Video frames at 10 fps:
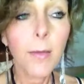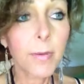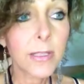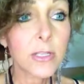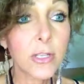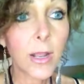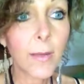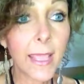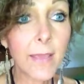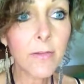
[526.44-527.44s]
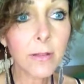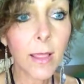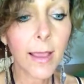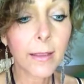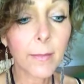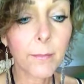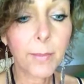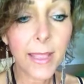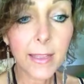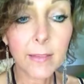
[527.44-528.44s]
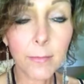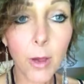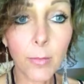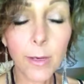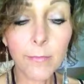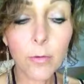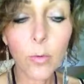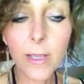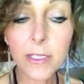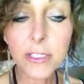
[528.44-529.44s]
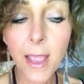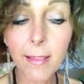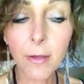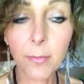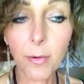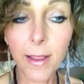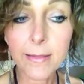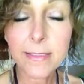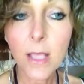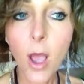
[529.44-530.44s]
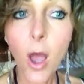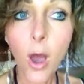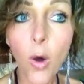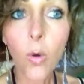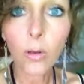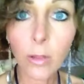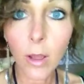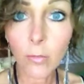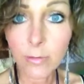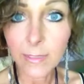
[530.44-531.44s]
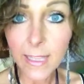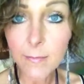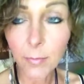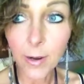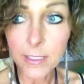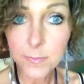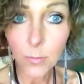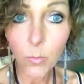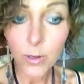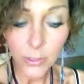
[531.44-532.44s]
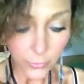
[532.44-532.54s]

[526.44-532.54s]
But, you know, even like being in the moment of quick, shallow breaths, or long deep breaths but what